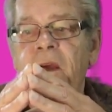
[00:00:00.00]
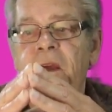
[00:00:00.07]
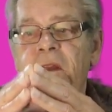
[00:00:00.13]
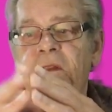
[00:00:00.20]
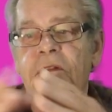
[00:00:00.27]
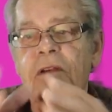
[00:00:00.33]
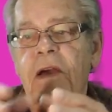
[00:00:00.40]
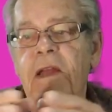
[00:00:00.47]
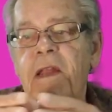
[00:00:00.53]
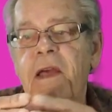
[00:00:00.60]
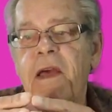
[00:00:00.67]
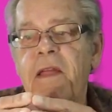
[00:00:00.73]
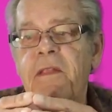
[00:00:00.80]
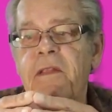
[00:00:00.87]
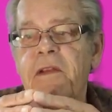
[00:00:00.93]
In
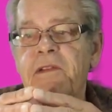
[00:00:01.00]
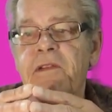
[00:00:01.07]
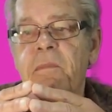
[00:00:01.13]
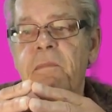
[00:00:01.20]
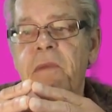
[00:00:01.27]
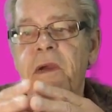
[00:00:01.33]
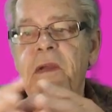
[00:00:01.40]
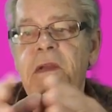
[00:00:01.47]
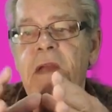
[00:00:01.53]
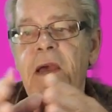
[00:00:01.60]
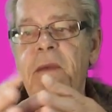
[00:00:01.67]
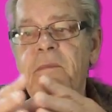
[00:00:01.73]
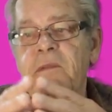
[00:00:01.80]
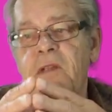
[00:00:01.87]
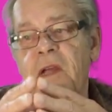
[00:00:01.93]
Thailand, there's some big
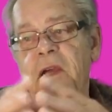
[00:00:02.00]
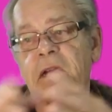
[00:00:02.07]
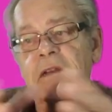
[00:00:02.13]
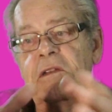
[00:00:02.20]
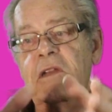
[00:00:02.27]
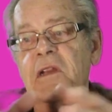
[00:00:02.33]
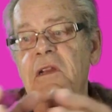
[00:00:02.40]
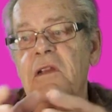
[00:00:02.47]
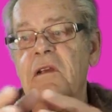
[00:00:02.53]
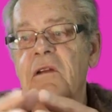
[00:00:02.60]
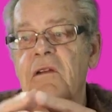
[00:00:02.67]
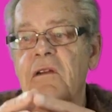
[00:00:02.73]
names like Tinder,